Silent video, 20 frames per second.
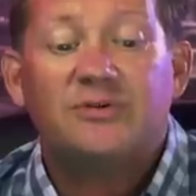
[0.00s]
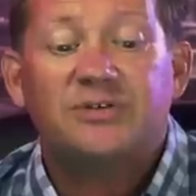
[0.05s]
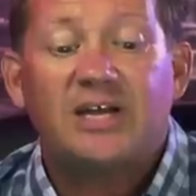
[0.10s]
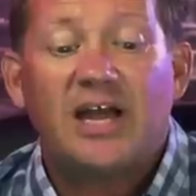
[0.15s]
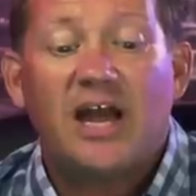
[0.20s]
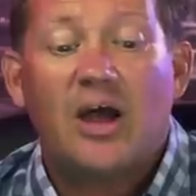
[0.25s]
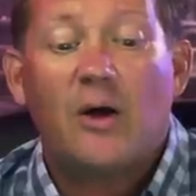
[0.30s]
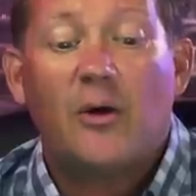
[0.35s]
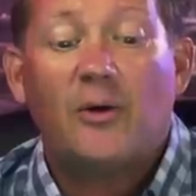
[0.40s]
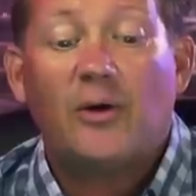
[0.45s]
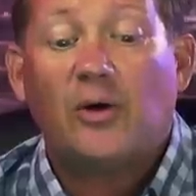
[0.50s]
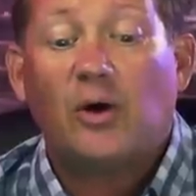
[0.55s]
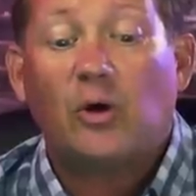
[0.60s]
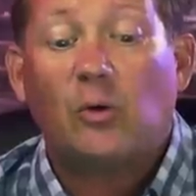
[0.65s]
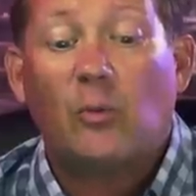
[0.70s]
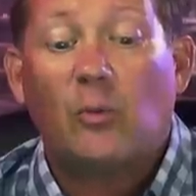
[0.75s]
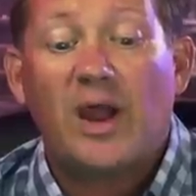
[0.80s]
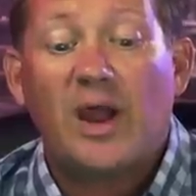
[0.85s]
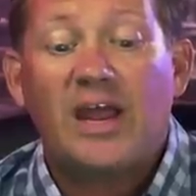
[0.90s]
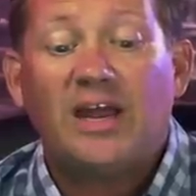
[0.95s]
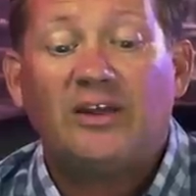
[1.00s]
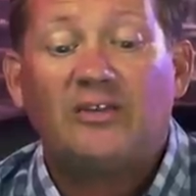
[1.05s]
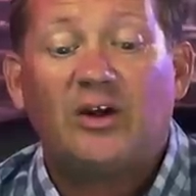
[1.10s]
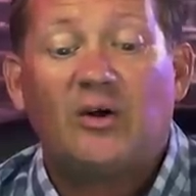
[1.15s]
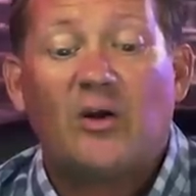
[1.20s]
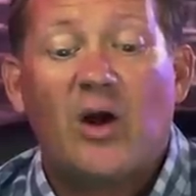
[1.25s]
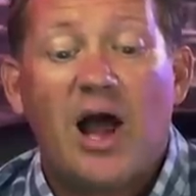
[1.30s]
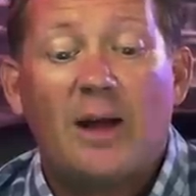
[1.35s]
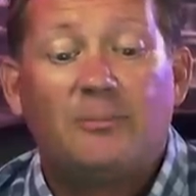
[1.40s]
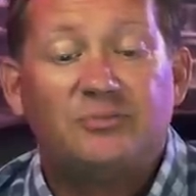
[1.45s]
downtown and are weighing
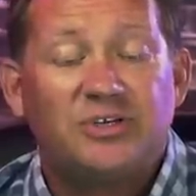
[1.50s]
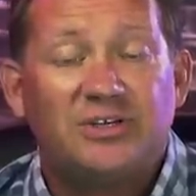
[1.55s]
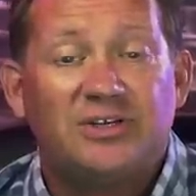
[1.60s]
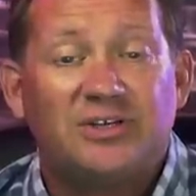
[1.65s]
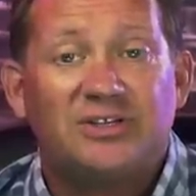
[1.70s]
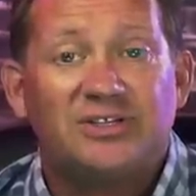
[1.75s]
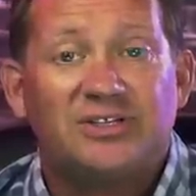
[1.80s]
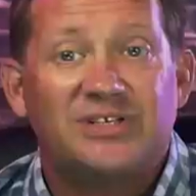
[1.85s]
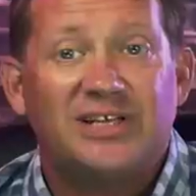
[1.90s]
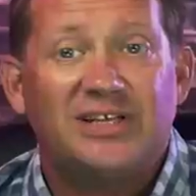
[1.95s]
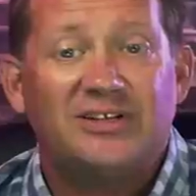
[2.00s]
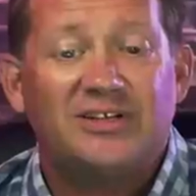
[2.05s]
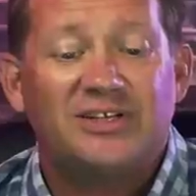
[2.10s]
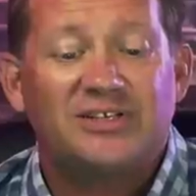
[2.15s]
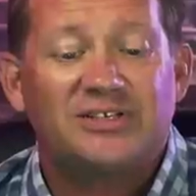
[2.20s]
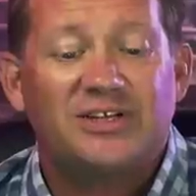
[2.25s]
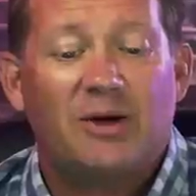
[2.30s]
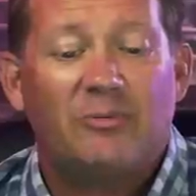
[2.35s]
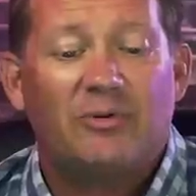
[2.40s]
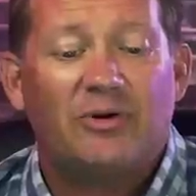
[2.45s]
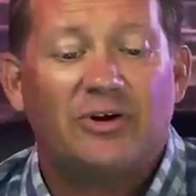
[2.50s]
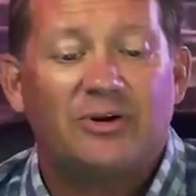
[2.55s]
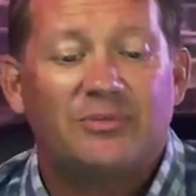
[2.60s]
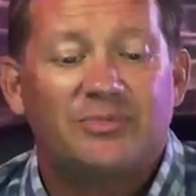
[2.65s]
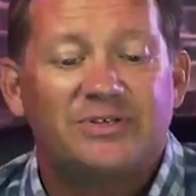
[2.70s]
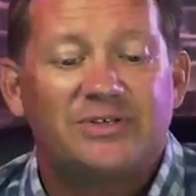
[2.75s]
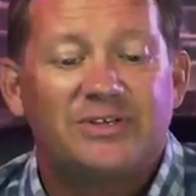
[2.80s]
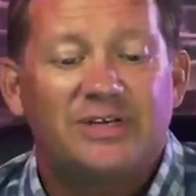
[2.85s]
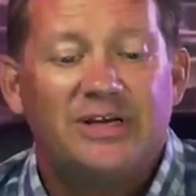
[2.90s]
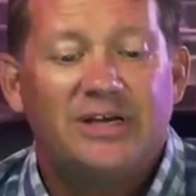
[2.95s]
their options in the
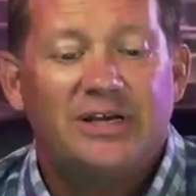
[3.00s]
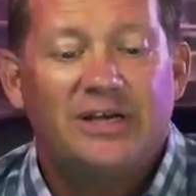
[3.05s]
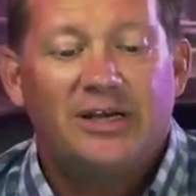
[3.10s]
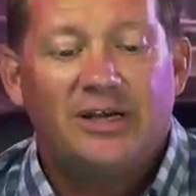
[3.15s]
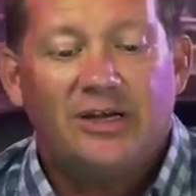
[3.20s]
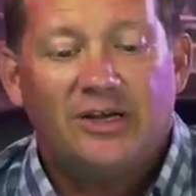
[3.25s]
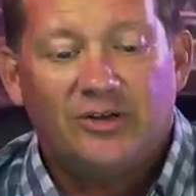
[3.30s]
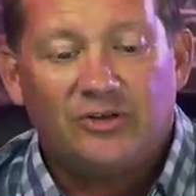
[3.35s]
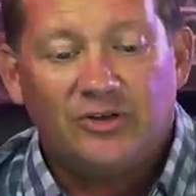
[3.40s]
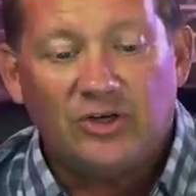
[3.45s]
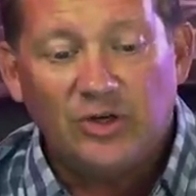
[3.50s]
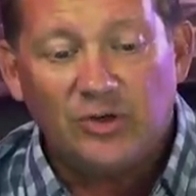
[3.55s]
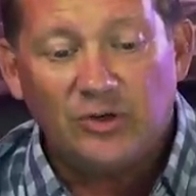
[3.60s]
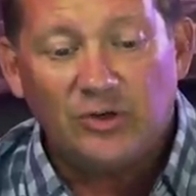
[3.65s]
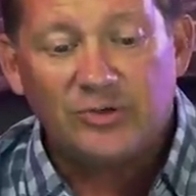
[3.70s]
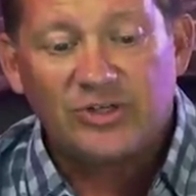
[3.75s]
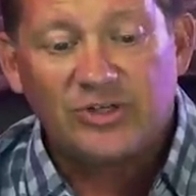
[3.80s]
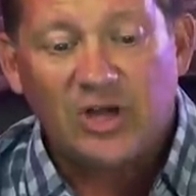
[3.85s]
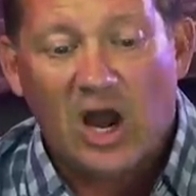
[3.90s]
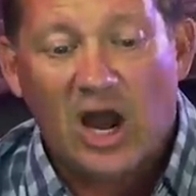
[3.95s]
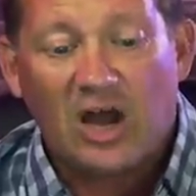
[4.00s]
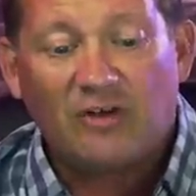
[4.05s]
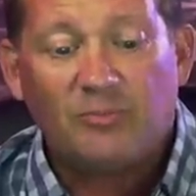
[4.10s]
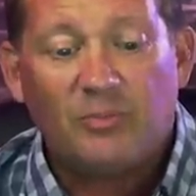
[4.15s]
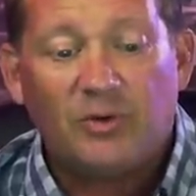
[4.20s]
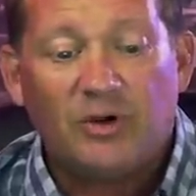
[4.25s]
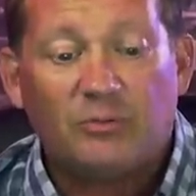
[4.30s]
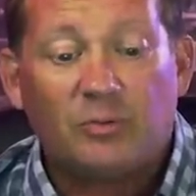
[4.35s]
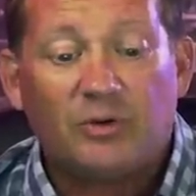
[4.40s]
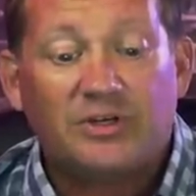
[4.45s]
suburbs. News
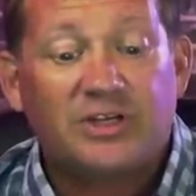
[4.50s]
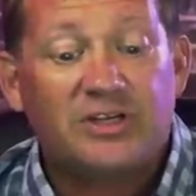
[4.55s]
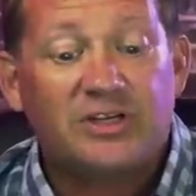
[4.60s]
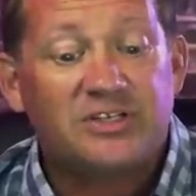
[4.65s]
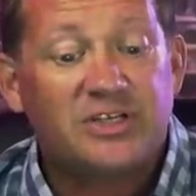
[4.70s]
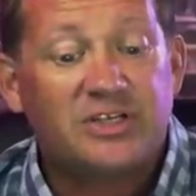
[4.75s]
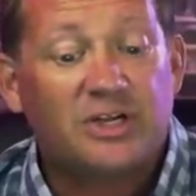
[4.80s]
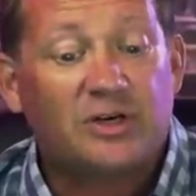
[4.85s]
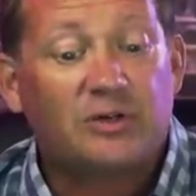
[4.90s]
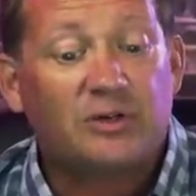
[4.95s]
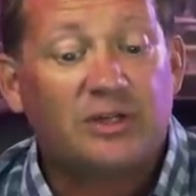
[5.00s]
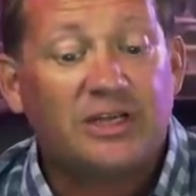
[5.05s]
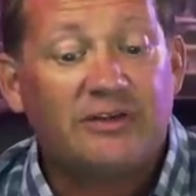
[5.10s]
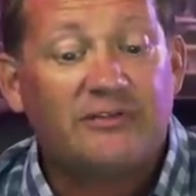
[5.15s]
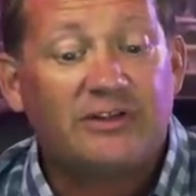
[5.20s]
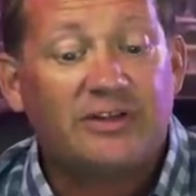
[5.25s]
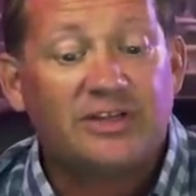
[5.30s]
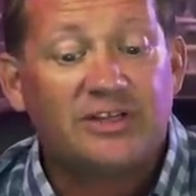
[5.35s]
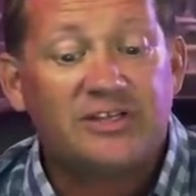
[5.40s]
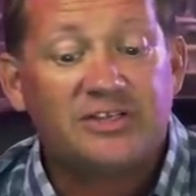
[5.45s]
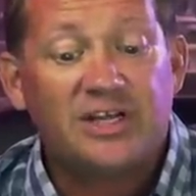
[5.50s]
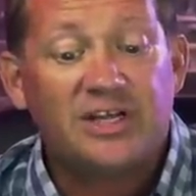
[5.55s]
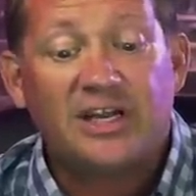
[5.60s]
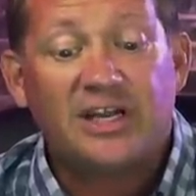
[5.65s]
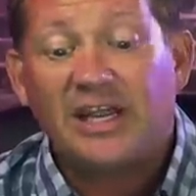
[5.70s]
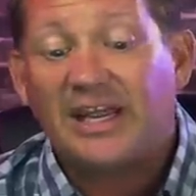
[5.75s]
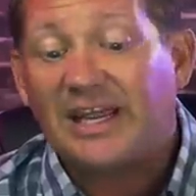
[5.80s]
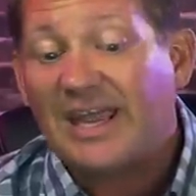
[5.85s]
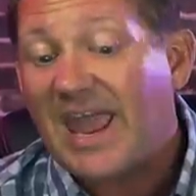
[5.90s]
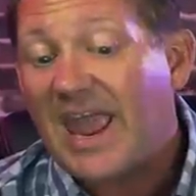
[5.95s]
Hoffman would consider leaving the
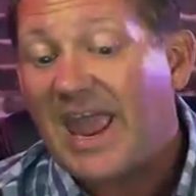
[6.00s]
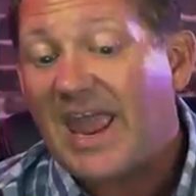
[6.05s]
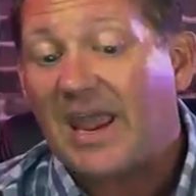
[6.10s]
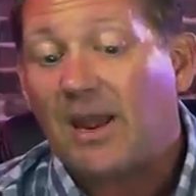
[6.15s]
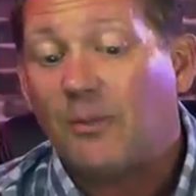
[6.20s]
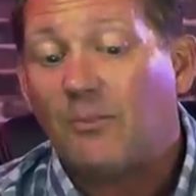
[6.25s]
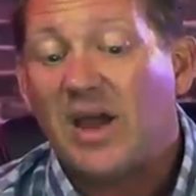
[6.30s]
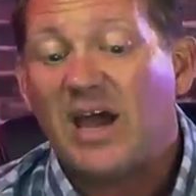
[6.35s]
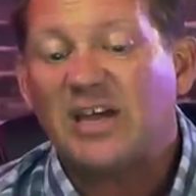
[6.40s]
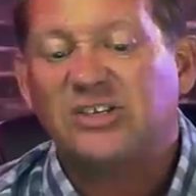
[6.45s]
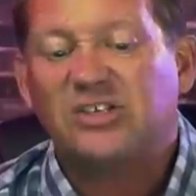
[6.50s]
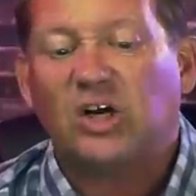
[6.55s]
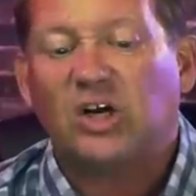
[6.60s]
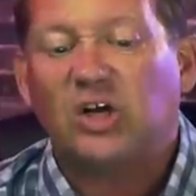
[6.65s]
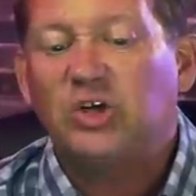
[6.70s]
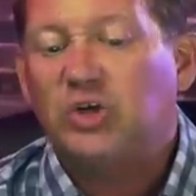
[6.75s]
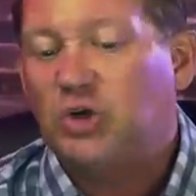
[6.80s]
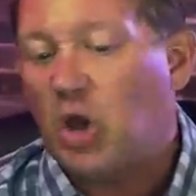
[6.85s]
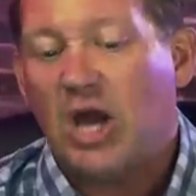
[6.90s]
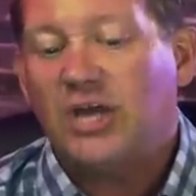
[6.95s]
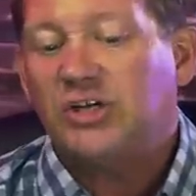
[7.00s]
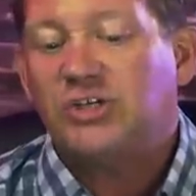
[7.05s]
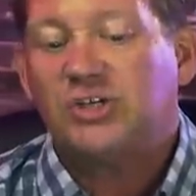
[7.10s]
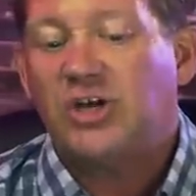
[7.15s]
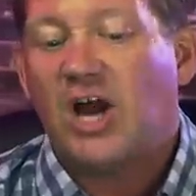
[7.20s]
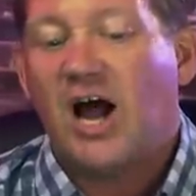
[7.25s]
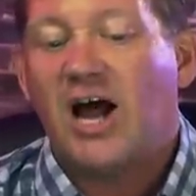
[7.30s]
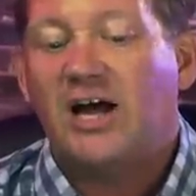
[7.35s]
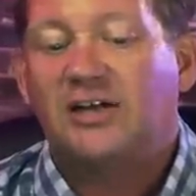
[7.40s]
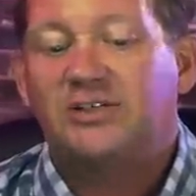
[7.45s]
city came as a gut
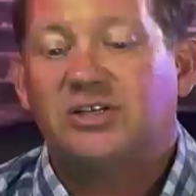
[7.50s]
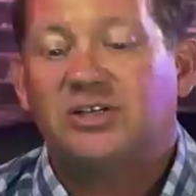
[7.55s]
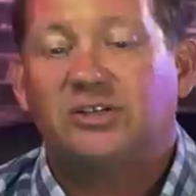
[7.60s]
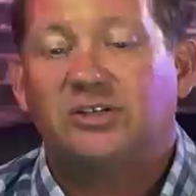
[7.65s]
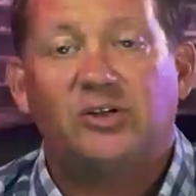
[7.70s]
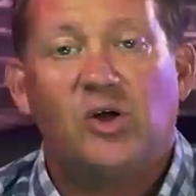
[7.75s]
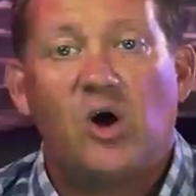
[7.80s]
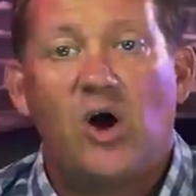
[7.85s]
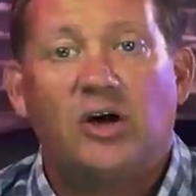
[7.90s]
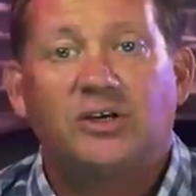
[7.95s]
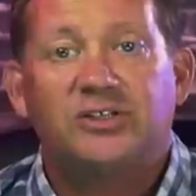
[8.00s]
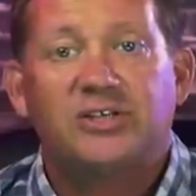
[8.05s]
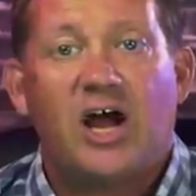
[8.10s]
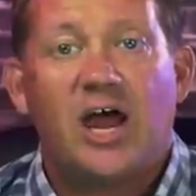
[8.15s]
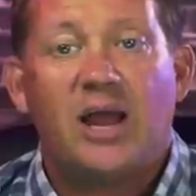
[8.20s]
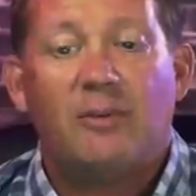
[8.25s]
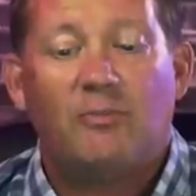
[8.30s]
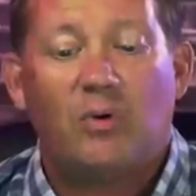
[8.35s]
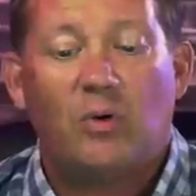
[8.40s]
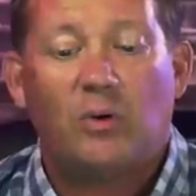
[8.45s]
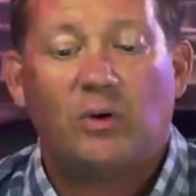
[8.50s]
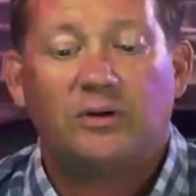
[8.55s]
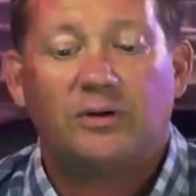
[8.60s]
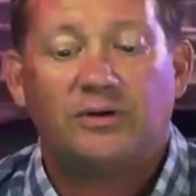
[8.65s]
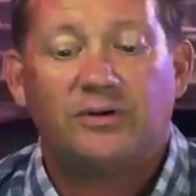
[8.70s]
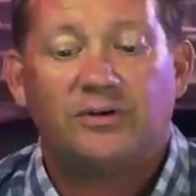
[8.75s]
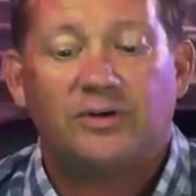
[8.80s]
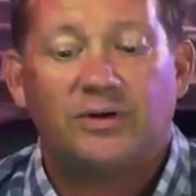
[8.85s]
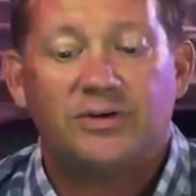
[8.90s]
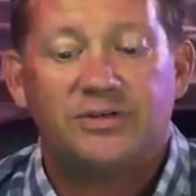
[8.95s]
shot to longtime
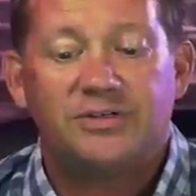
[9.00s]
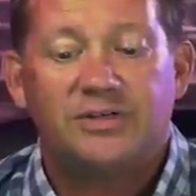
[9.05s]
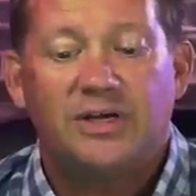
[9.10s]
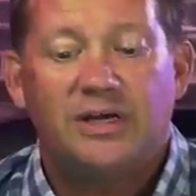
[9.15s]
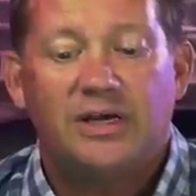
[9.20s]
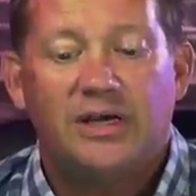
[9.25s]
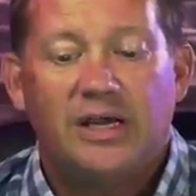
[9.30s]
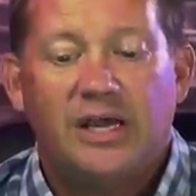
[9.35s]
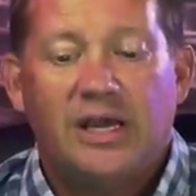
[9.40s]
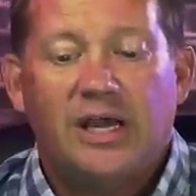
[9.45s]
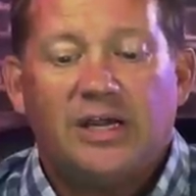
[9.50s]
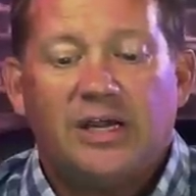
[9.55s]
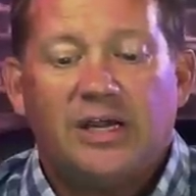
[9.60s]
Portlanders.